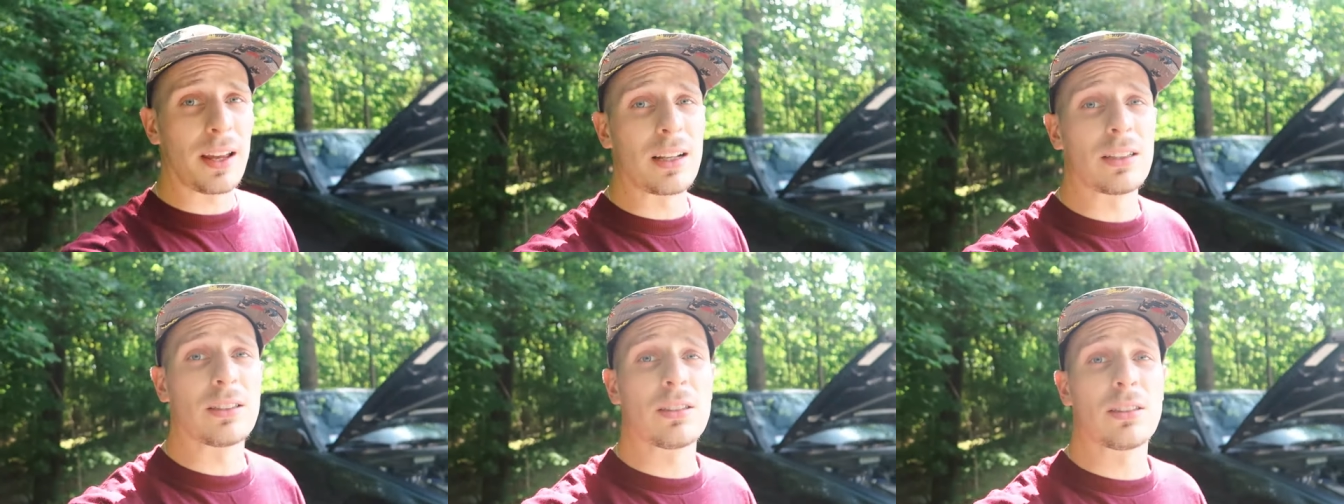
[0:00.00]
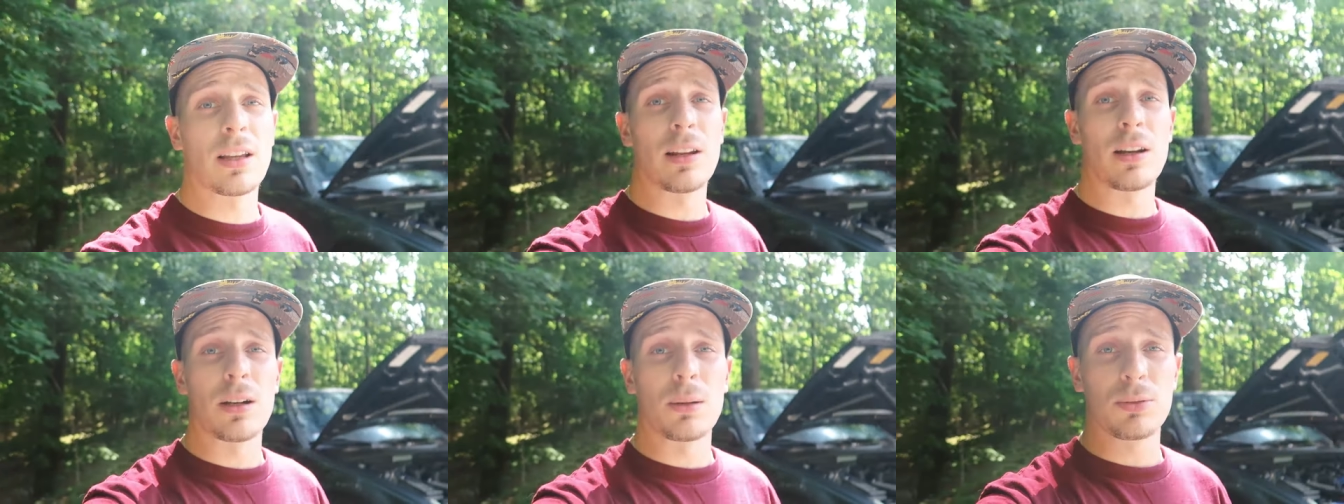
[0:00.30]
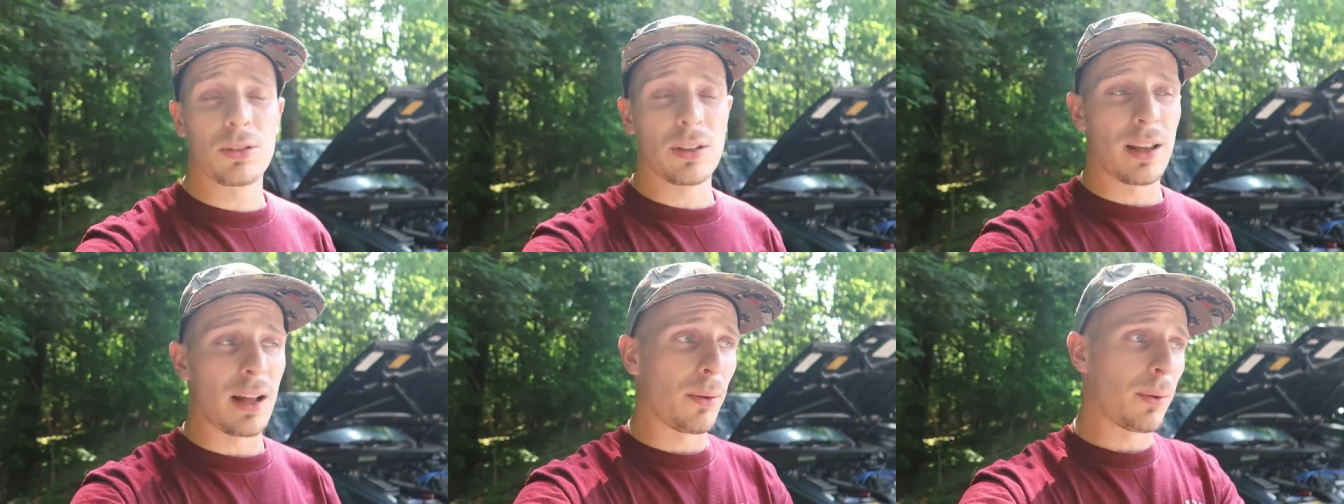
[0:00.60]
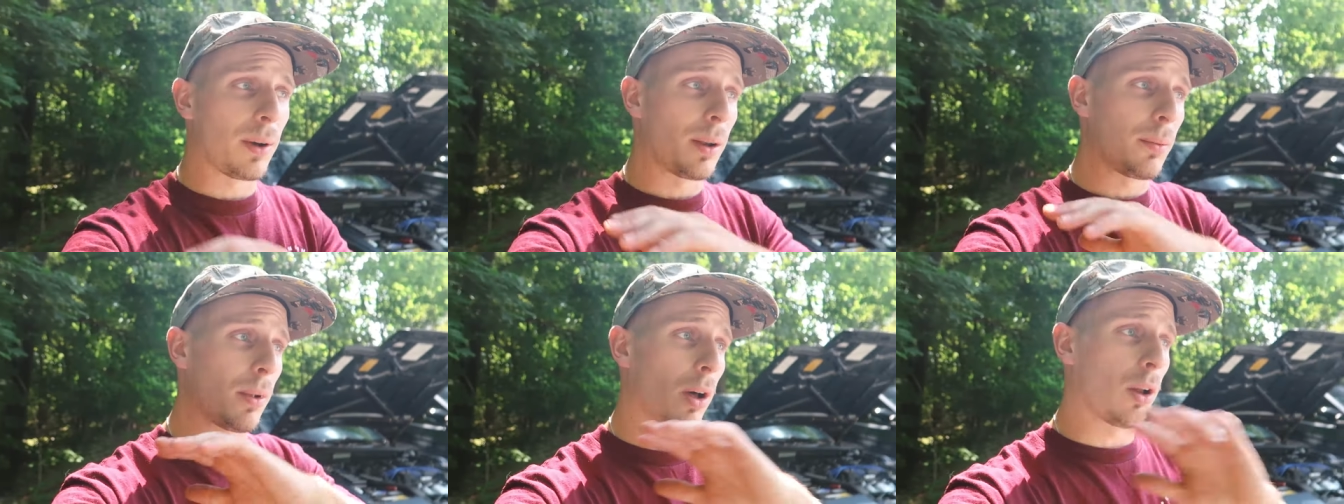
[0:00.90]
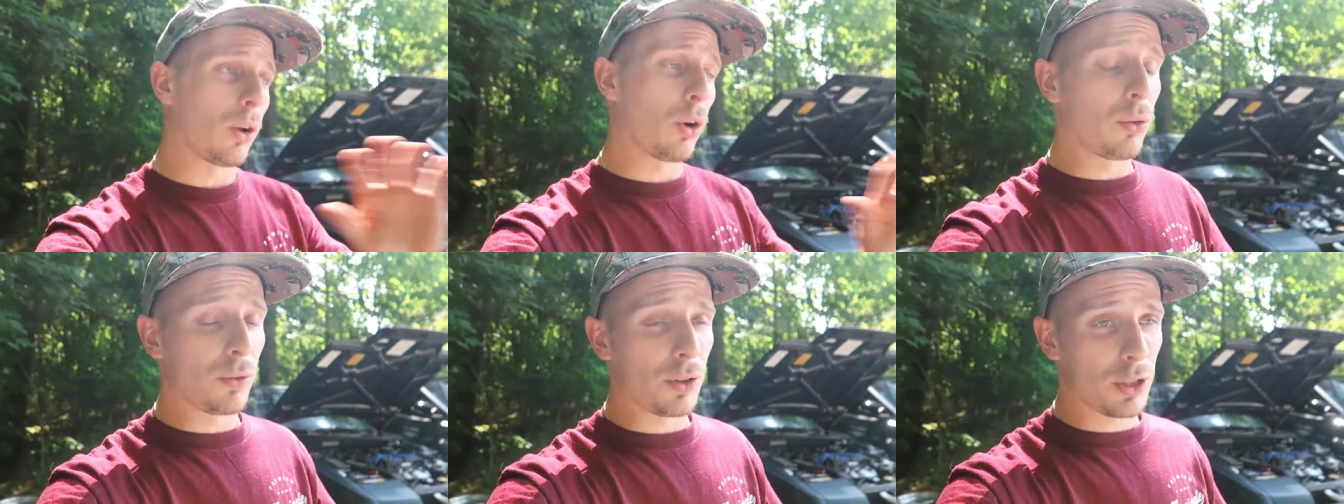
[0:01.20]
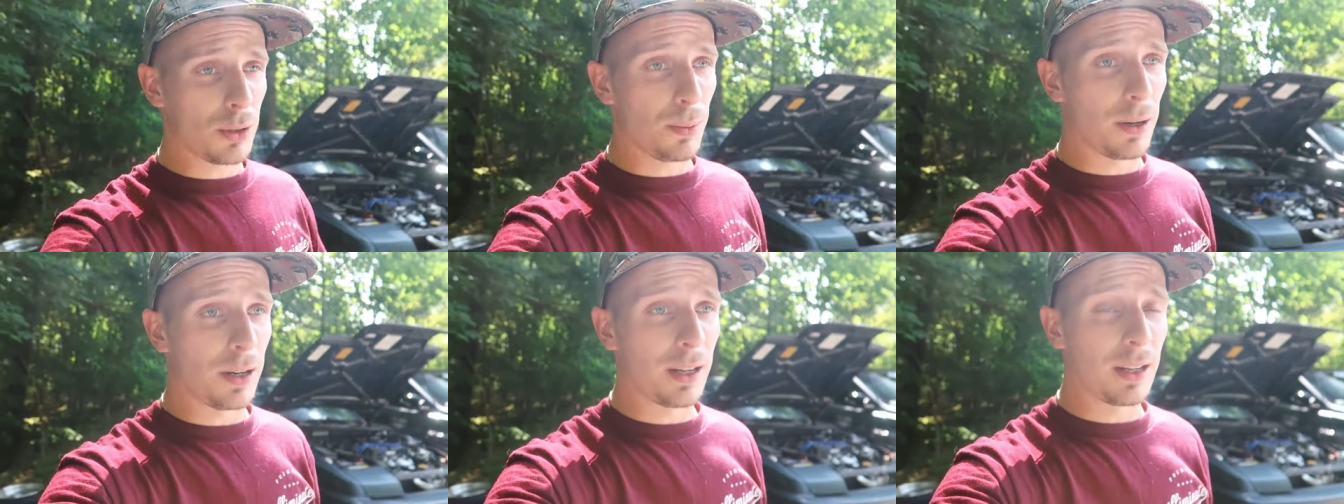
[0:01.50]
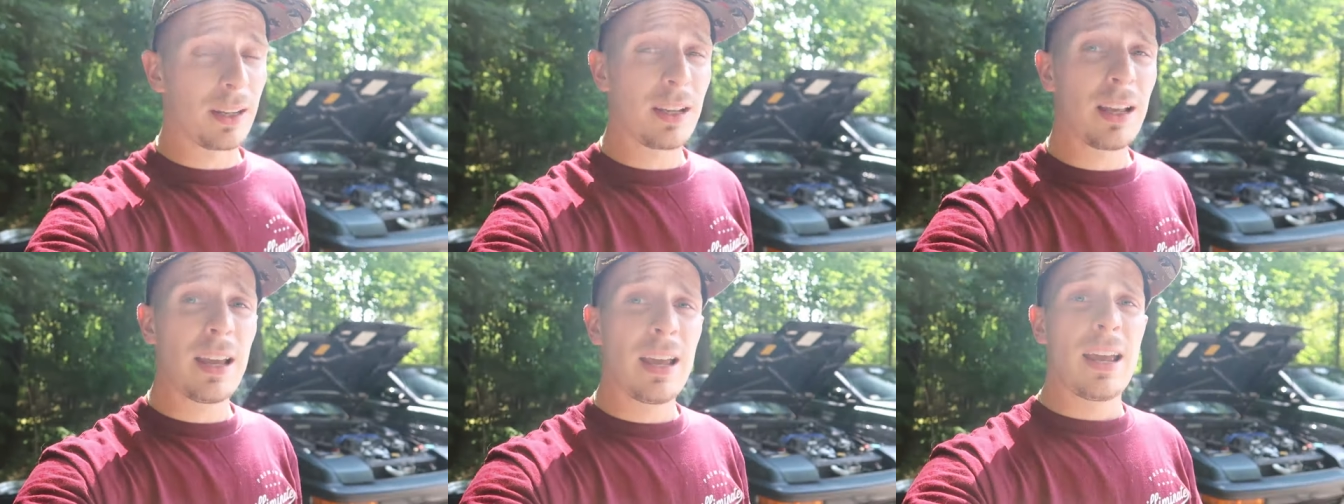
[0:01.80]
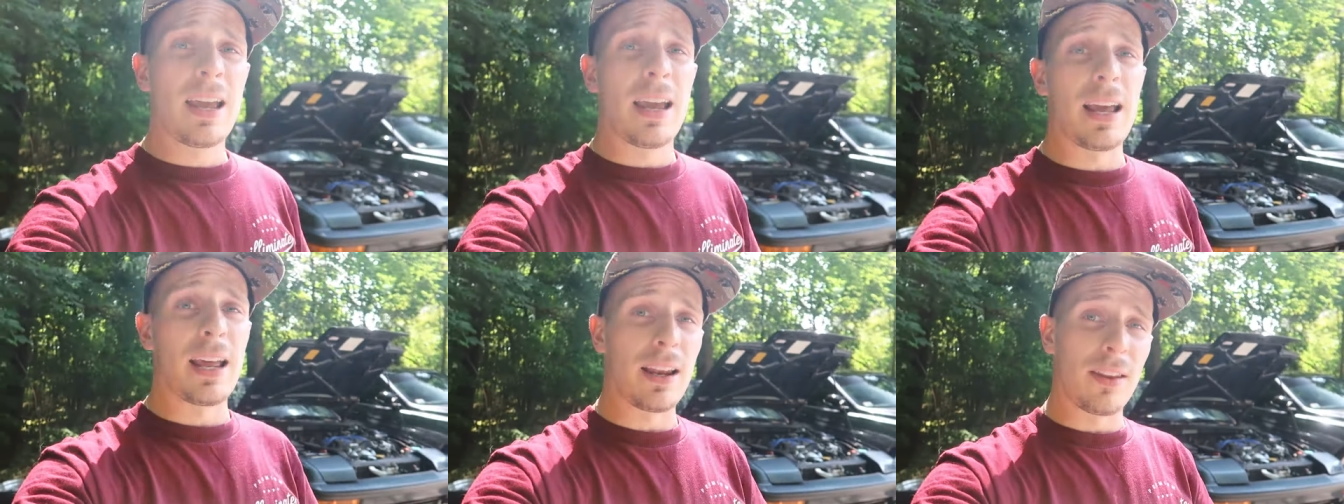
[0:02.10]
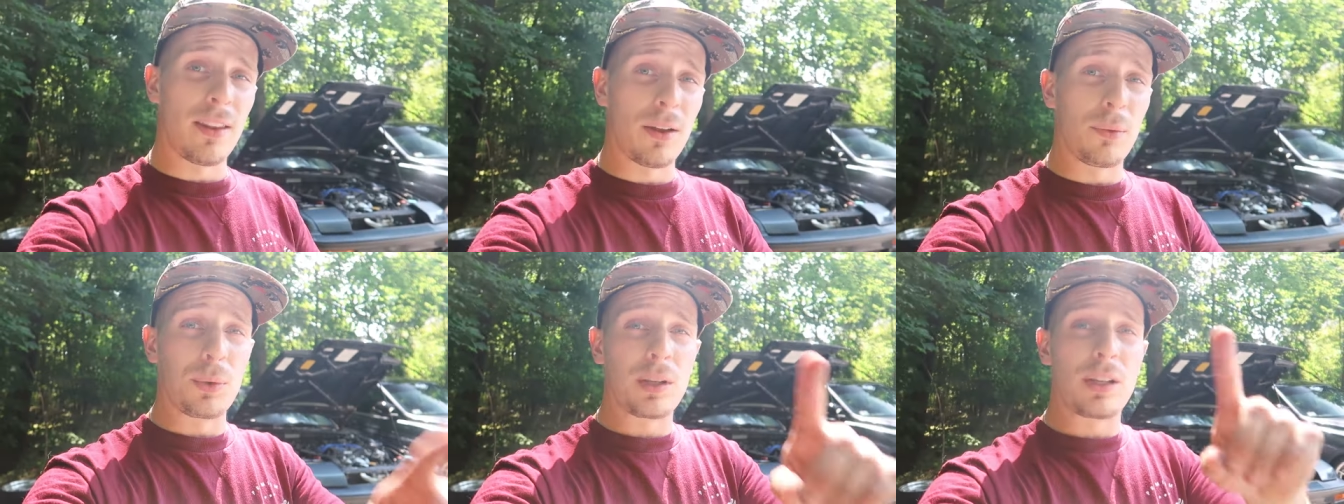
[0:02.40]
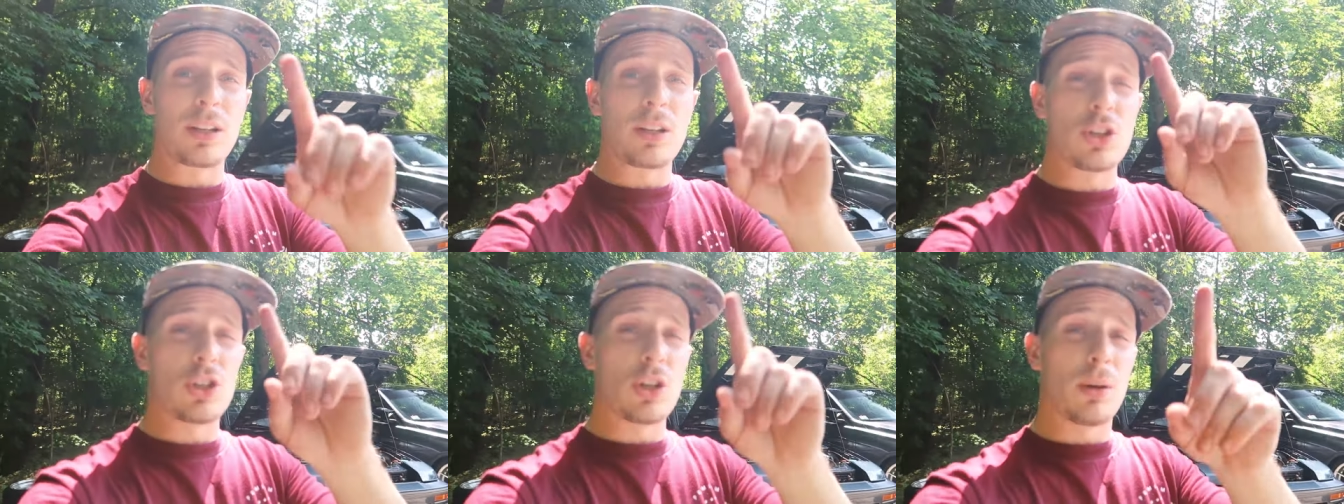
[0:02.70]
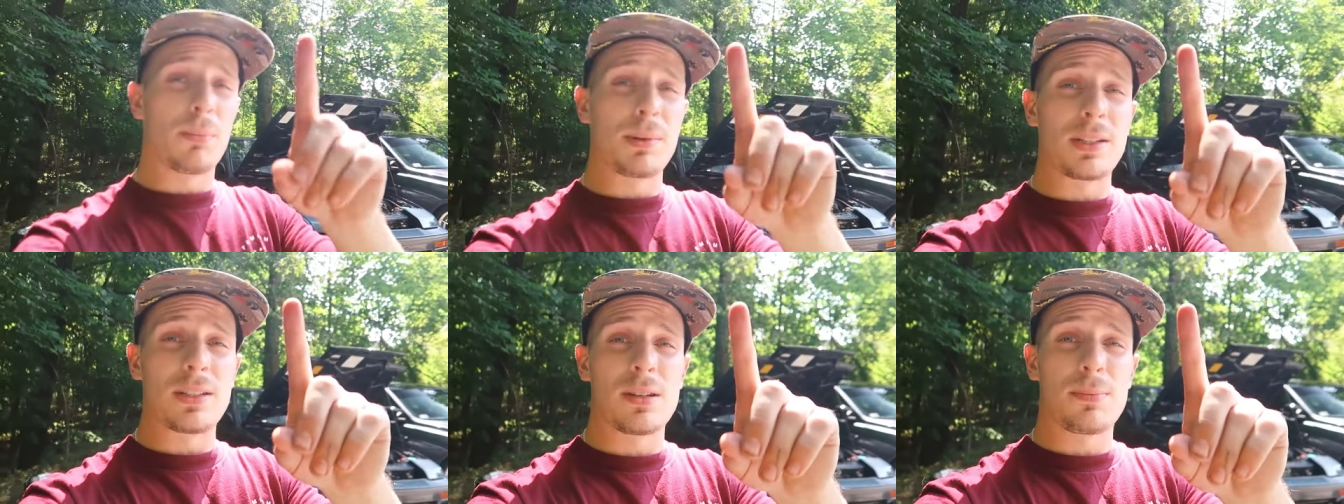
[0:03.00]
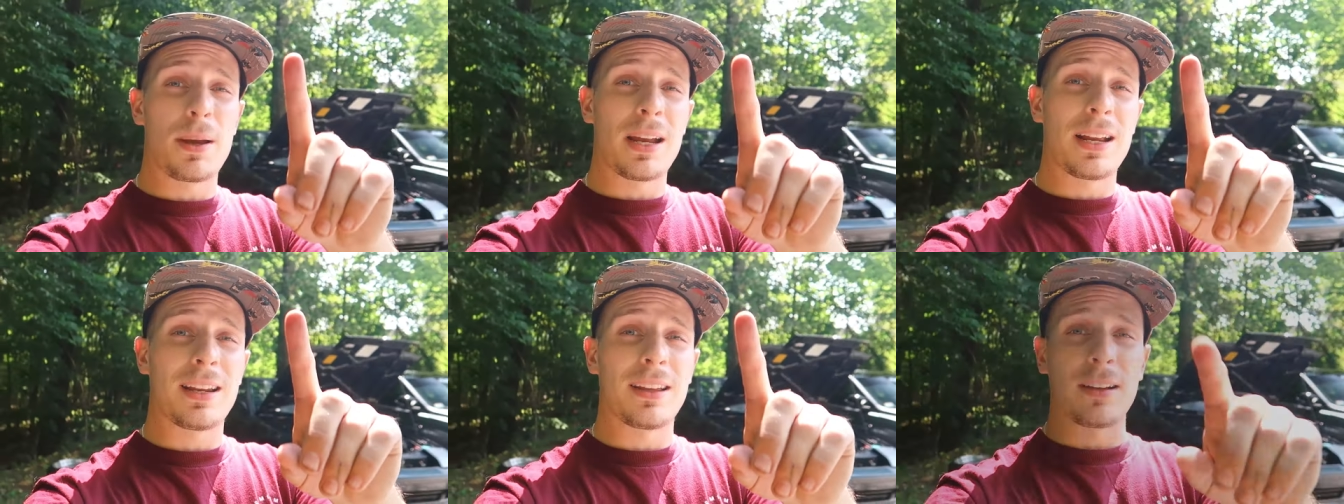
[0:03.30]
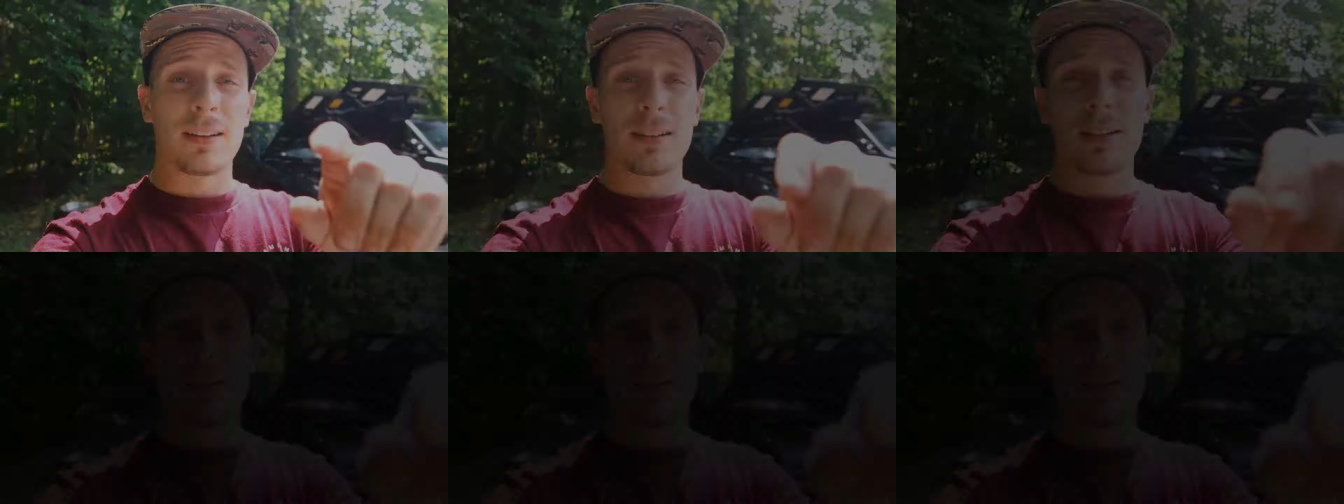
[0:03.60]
and set up so that way I'm not overspraying, and then we can jump into painting.